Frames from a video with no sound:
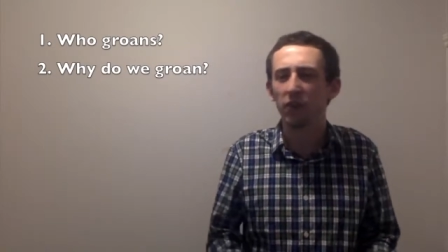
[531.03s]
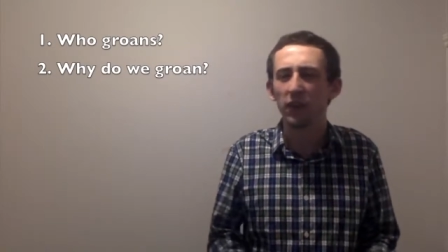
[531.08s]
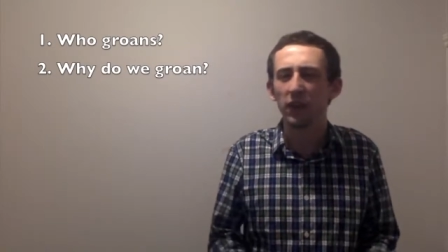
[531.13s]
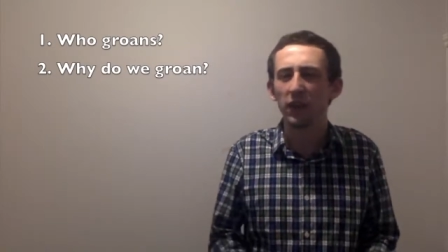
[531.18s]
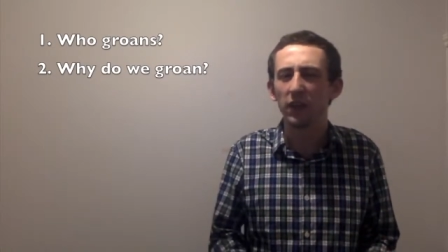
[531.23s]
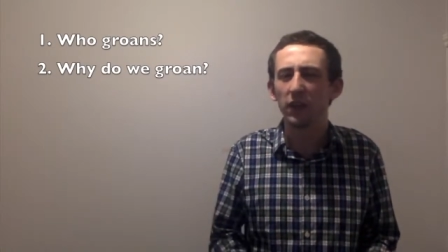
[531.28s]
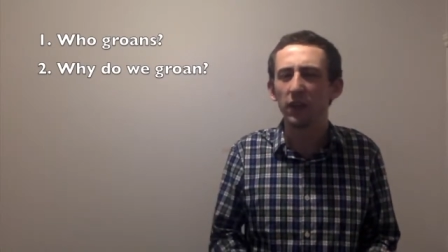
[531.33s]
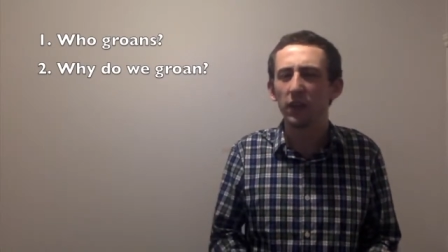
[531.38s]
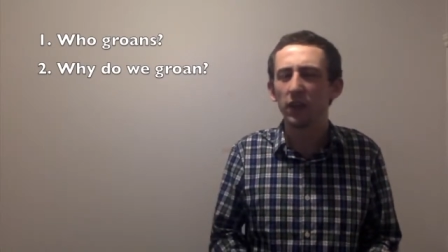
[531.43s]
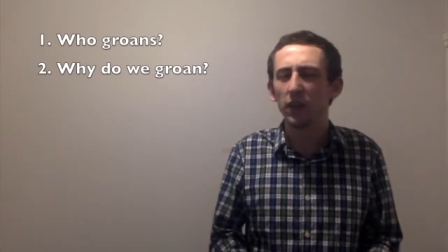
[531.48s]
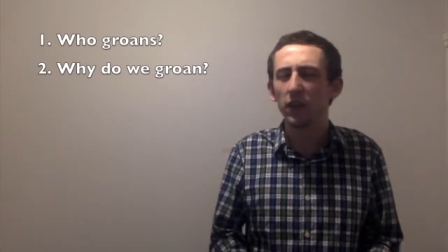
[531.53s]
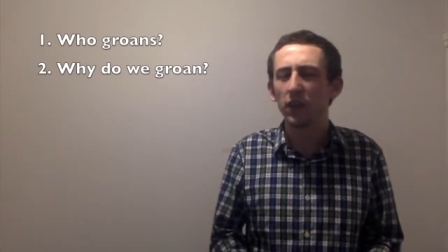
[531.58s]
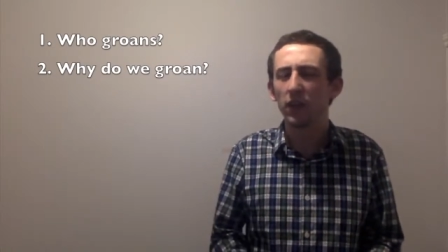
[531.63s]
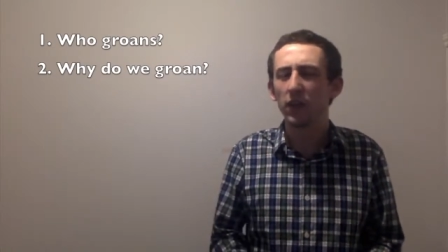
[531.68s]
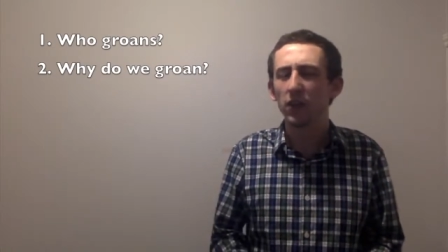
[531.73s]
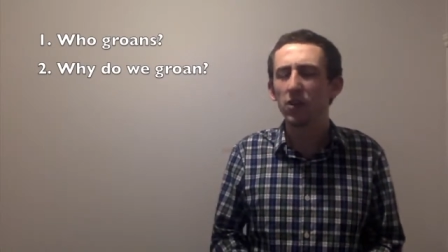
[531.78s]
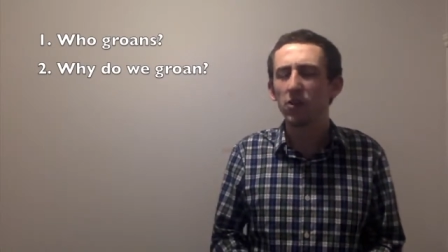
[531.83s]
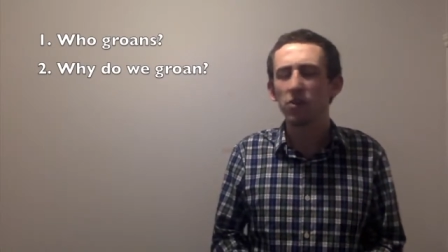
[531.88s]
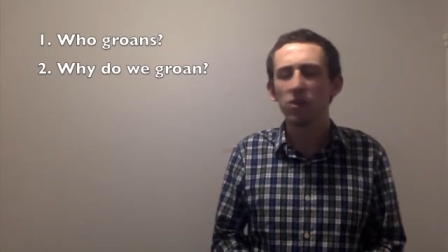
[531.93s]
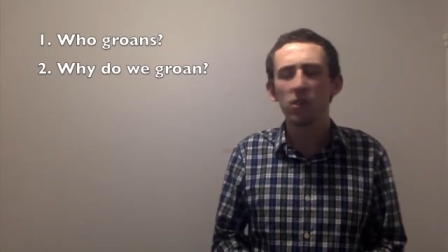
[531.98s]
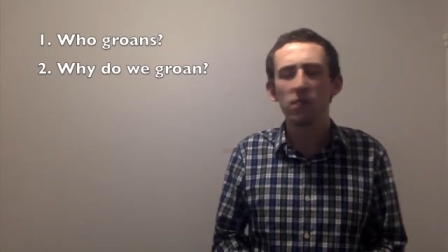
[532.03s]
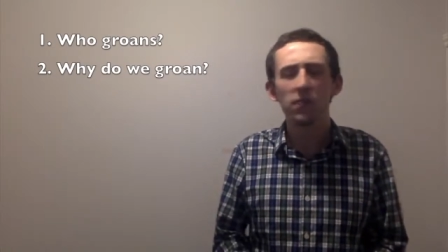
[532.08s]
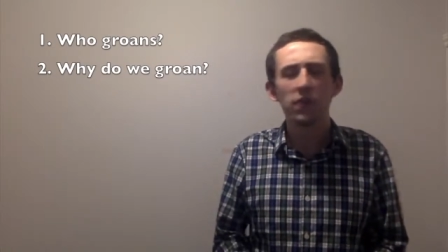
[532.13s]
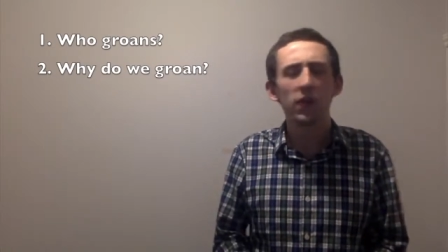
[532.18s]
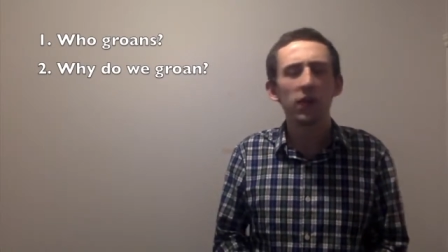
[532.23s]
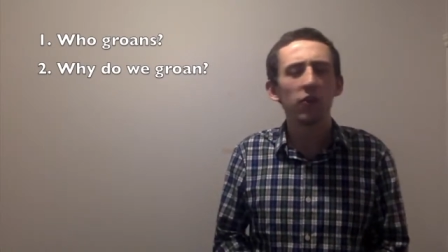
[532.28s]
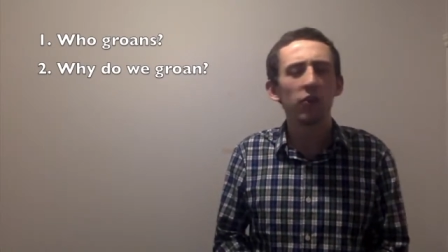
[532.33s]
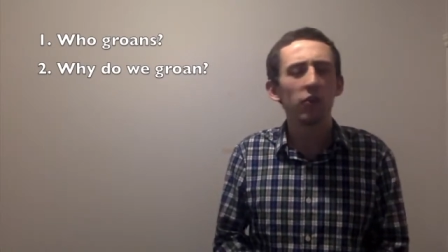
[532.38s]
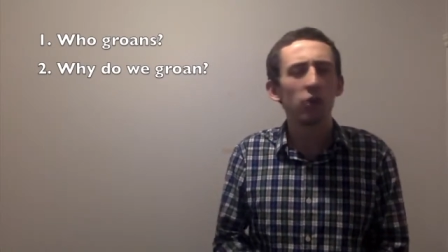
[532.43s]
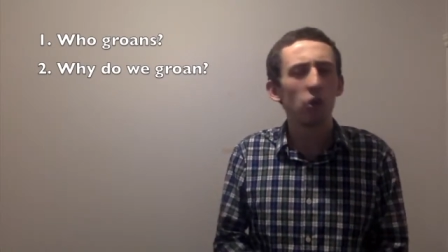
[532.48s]
then
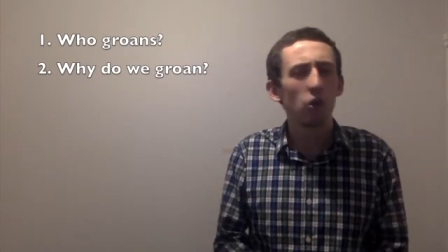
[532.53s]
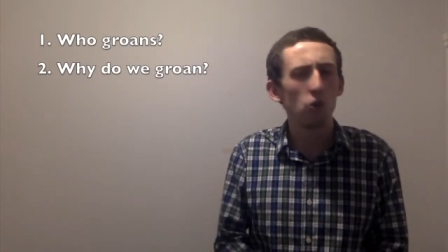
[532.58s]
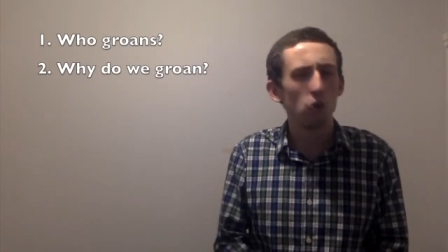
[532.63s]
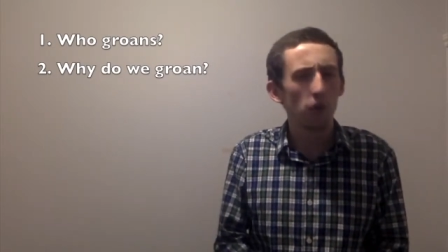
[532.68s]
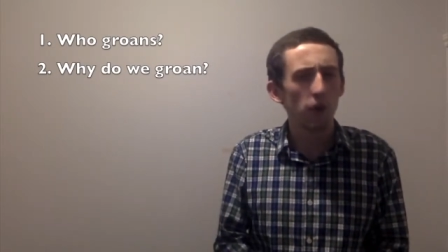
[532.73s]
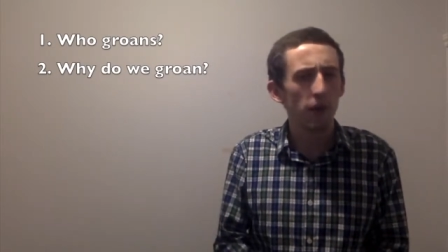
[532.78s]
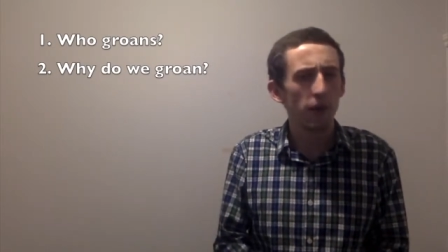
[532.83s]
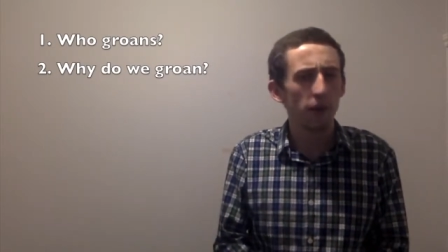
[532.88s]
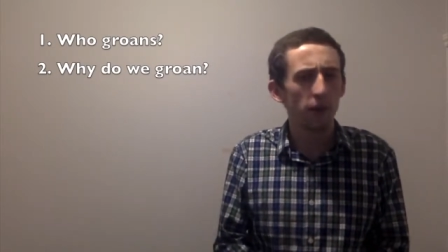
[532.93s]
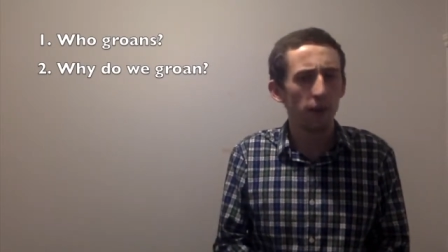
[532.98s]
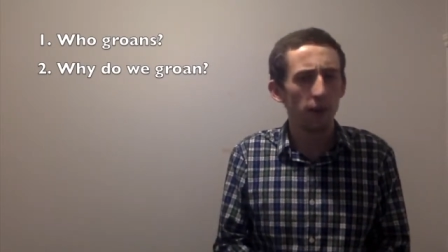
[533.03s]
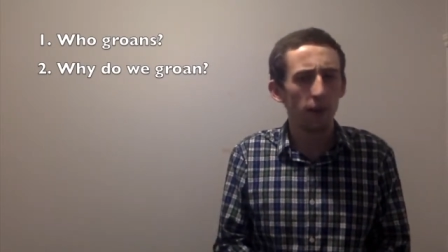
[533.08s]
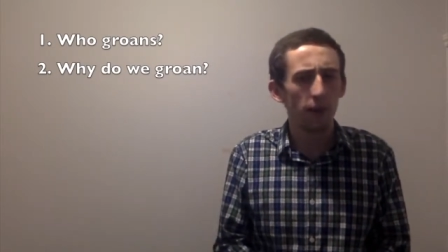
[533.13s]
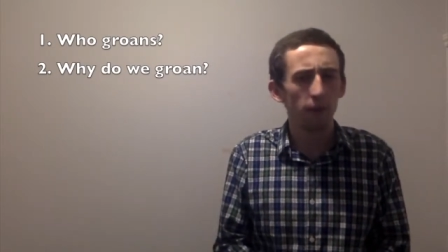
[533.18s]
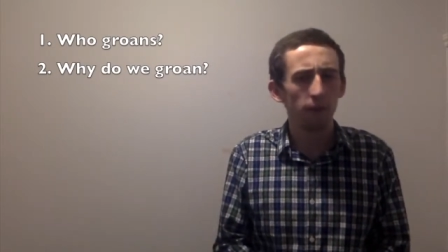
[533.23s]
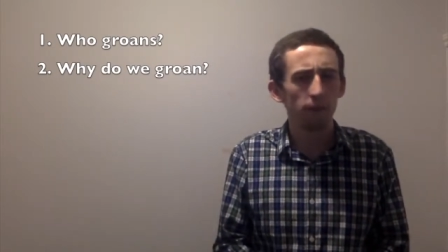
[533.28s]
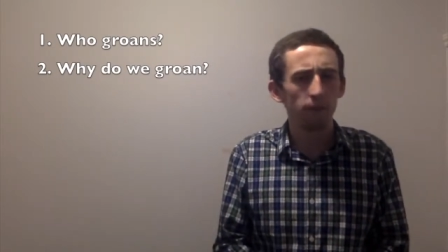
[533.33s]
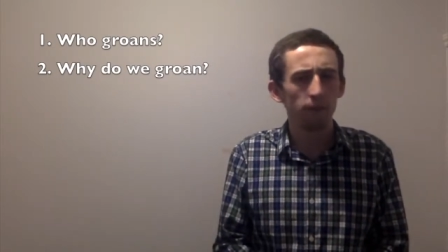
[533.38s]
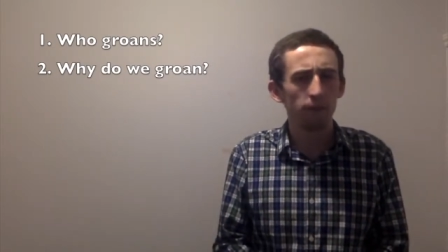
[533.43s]
something is not right there.